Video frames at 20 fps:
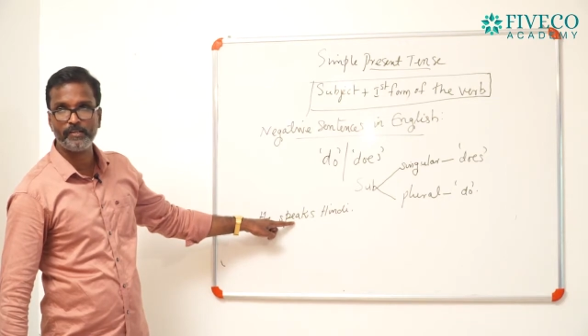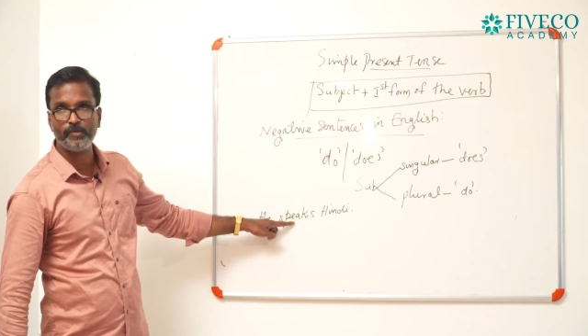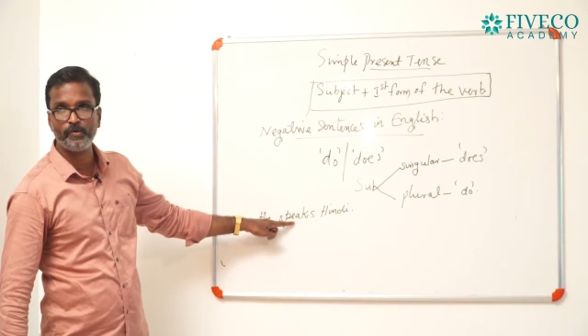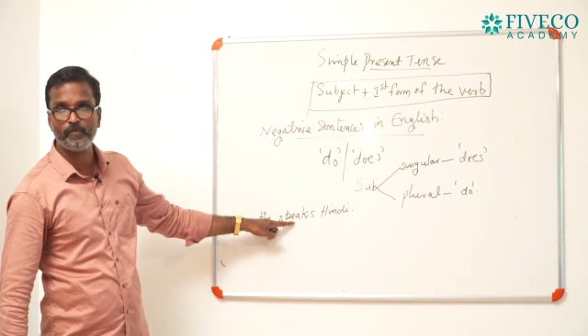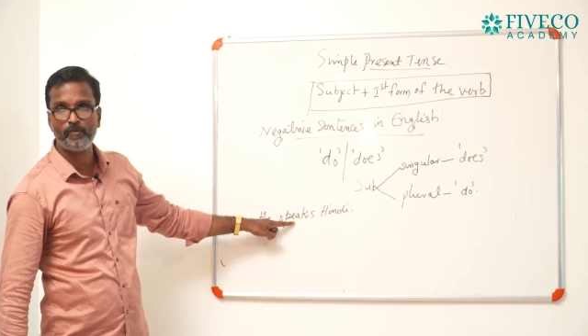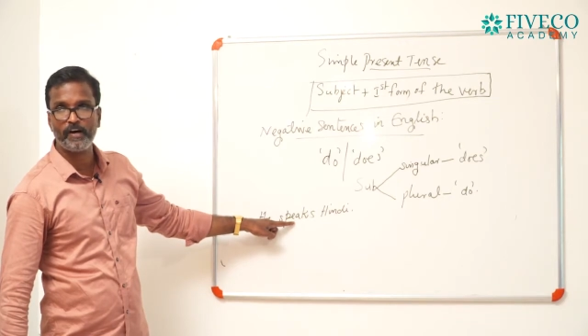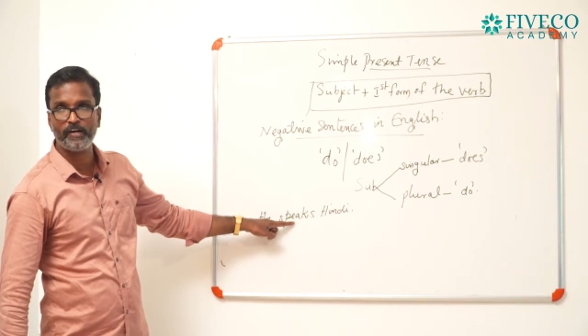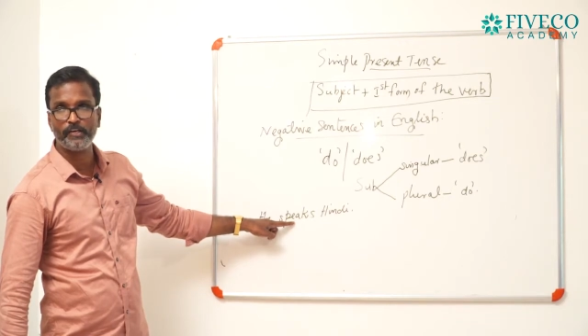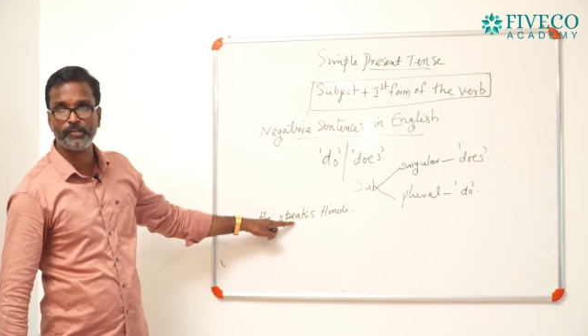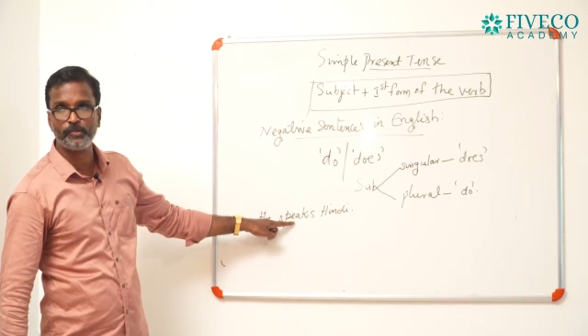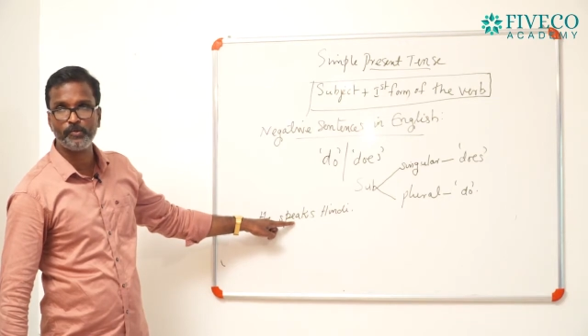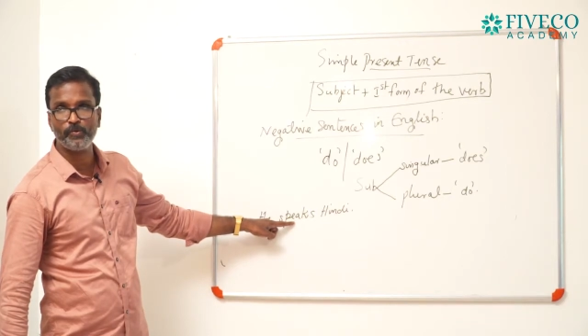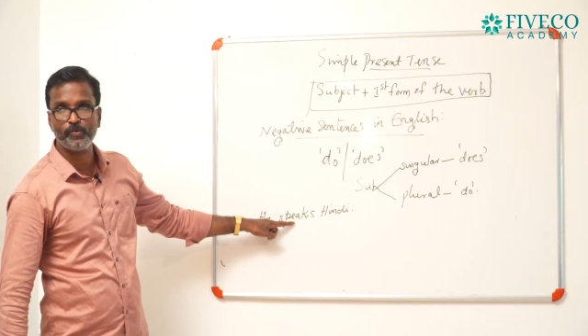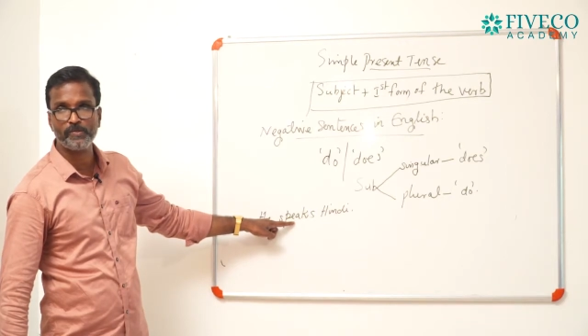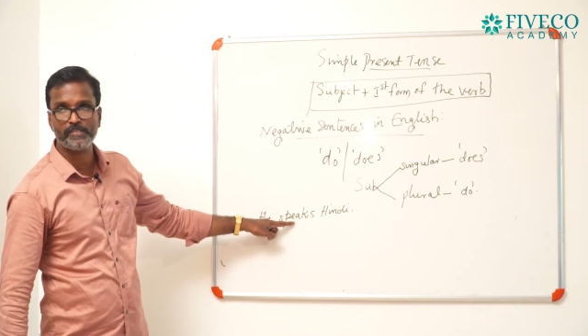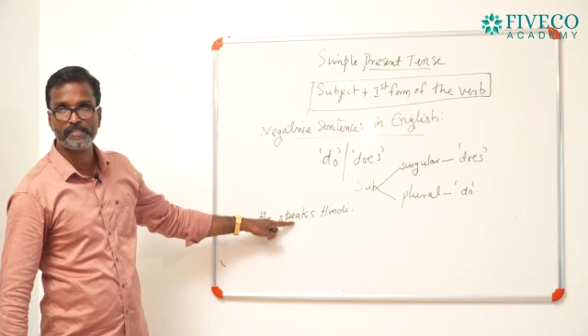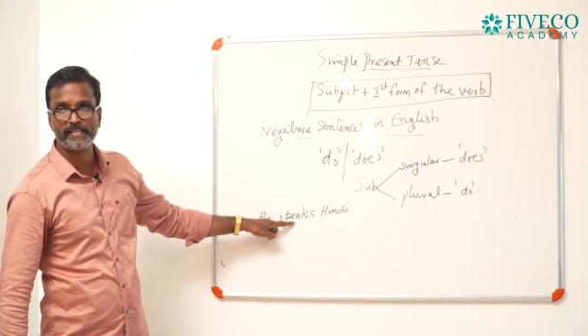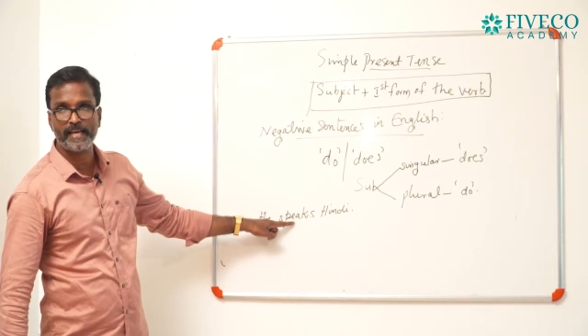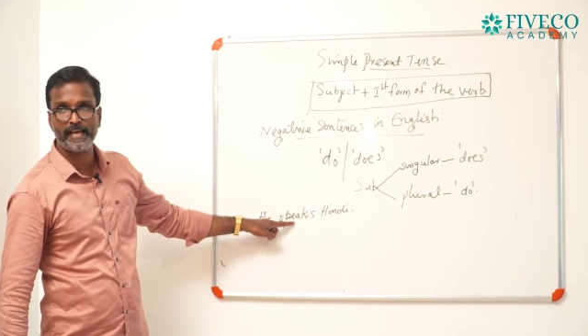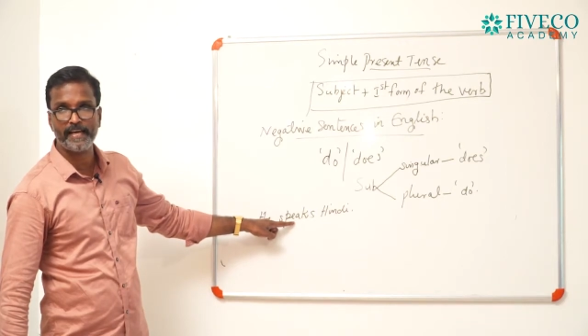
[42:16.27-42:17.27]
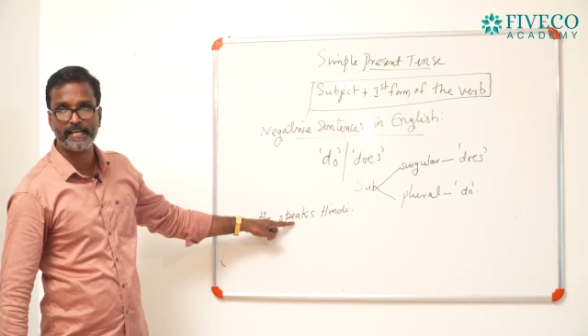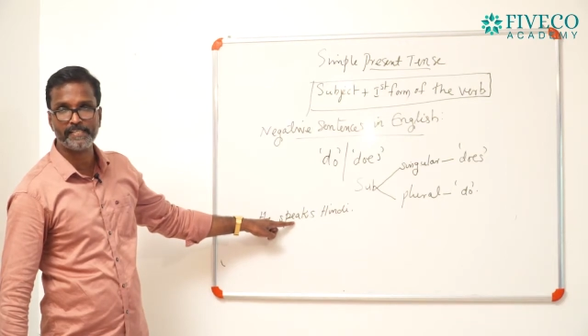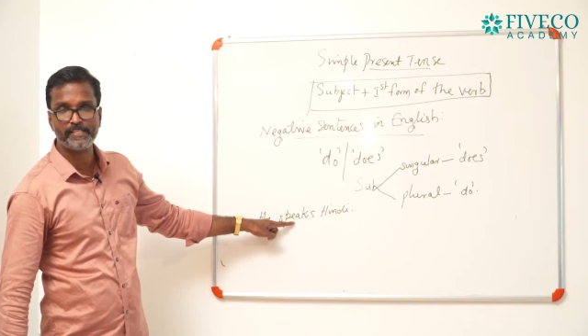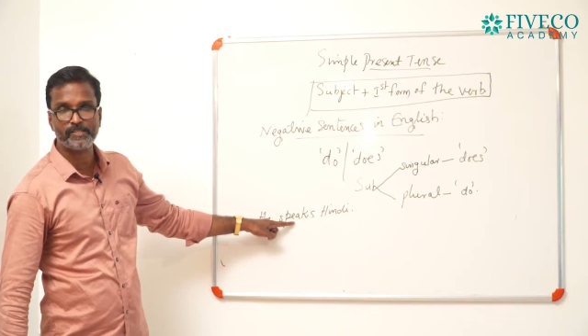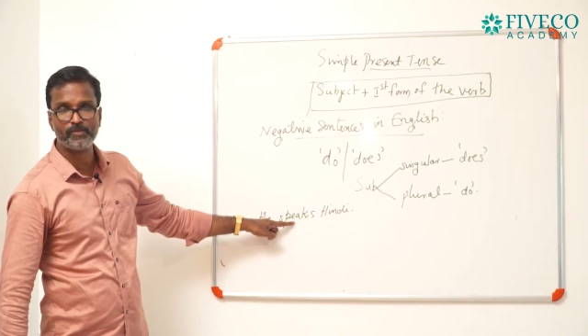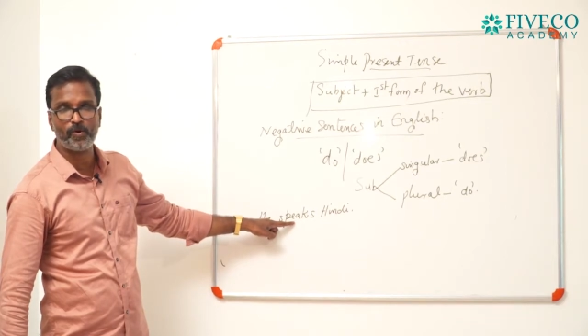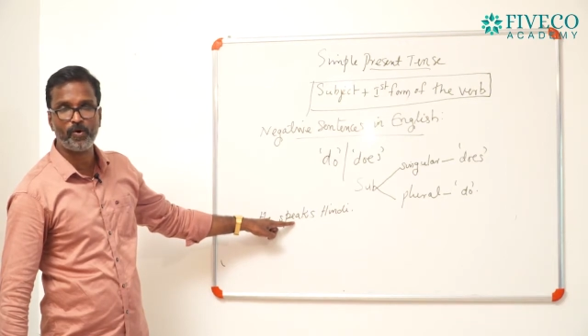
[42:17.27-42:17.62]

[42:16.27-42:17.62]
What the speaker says: you want to use s